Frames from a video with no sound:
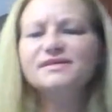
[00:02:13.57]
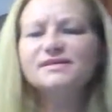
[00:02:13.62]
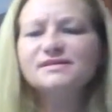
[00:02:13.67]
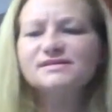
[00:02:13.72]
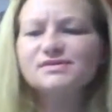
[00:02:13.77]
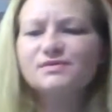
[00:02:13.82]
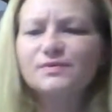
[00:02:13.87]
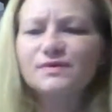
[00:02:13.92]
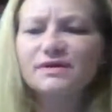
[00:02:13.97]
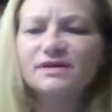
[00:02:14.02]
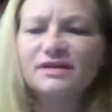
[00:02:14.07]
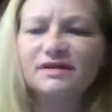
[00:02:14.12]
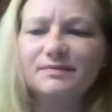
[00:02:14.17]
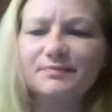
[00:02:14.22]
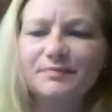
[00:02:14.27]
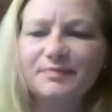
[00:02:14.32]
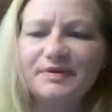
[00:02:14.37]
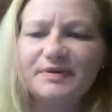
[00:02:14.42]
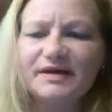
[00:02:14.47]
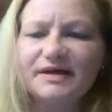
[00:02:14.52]
these really
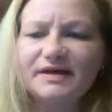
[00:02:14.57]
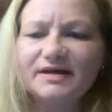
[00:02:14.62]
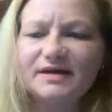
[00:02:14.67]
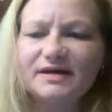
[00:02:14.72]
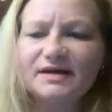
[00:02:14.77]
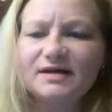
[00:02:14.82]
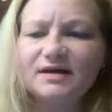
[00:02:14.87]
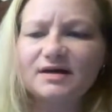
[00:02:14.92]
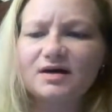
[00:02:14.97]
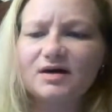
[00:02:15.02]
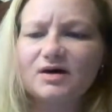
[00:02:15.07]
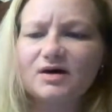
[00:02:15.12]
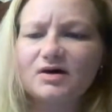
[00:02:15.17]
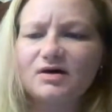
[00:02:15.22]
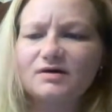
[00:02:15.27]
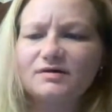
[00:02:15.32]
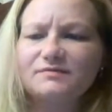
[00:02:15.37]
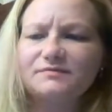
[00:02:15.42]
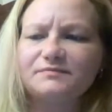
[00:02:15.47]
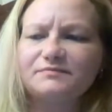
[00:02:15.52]
pink,
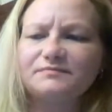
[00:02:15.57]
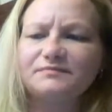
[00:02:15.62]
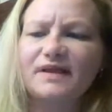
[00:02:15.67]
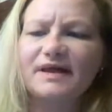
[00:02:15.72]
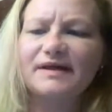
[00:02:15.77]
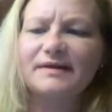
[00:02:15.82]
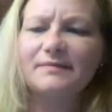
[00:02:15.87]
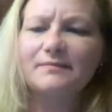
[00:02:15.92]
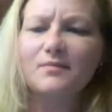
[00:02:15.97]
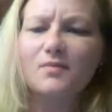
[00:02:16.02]
um, like